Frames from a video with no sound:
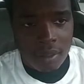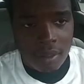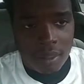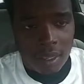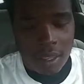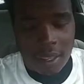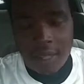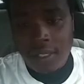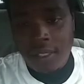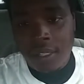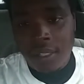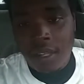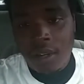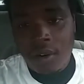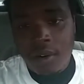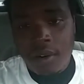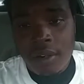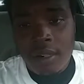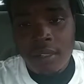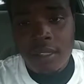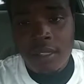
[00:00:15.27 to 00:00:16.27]
I actually got
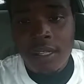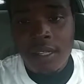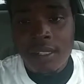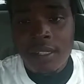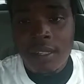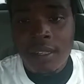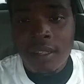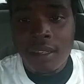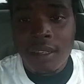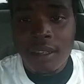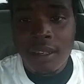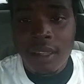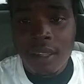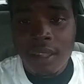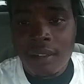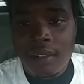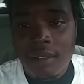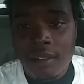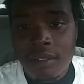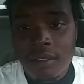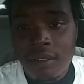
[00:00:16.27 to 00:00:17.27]
orientation in
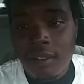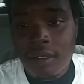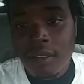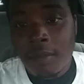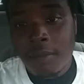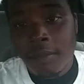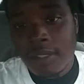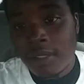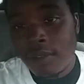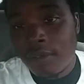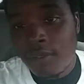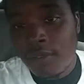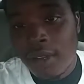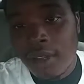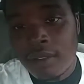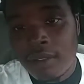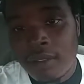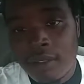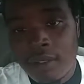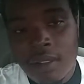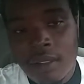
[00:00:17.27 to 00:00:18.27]
Atlanta and I'm in
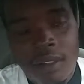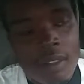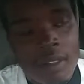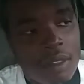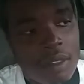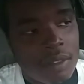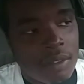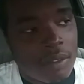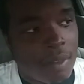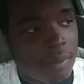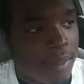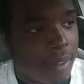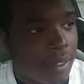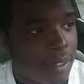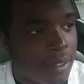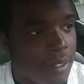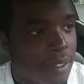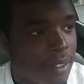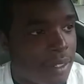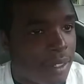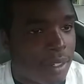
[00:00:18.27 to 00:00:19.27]
Savannah. So I'm like,
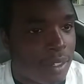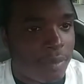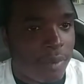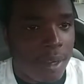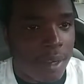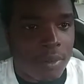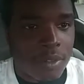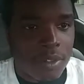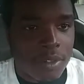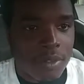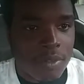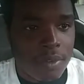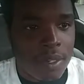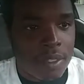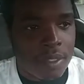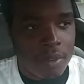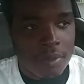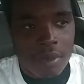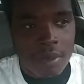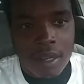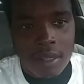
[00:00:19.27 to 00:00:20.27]
this shit is right up the street,
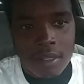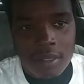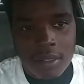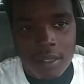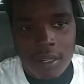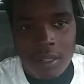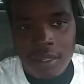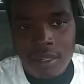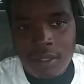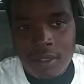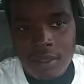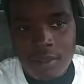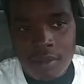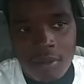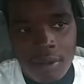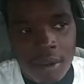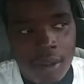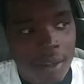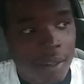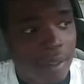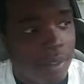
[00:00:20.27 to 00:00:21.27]
so why should I catch the
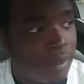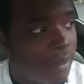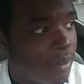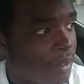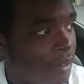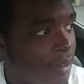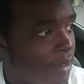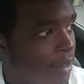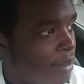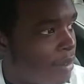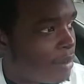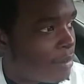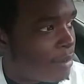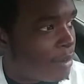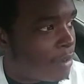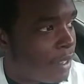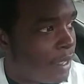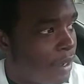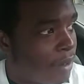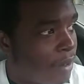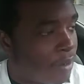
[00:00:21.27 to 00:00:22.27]
Greyhound? But
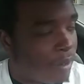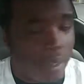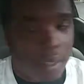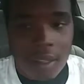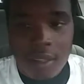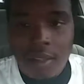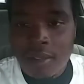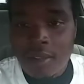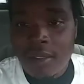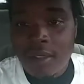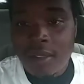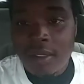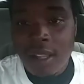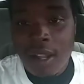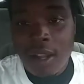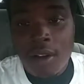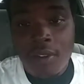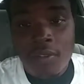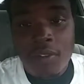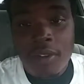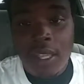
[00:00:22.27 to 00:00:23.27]
I ain't gonna lie, I
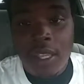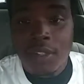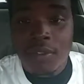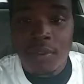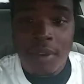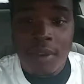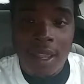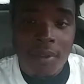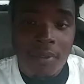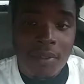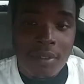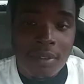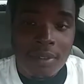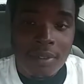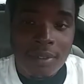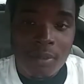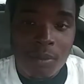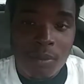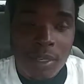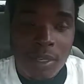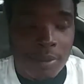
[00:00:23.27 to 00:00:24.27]
don't feel like driving,
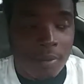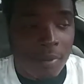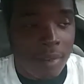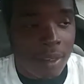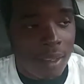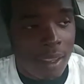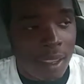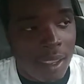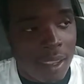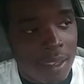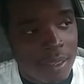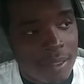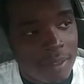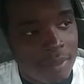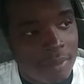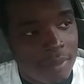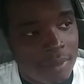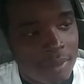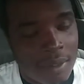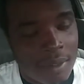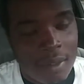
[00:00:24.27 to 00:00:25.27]
wasting my gas,
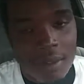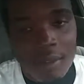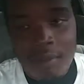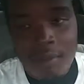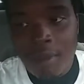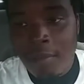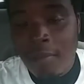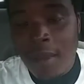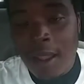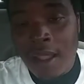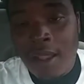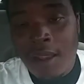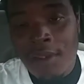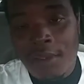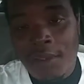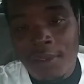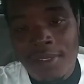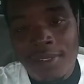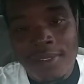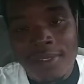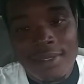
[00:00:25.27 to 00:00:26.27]
my
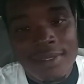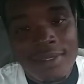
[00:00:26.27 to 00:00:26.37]
miles,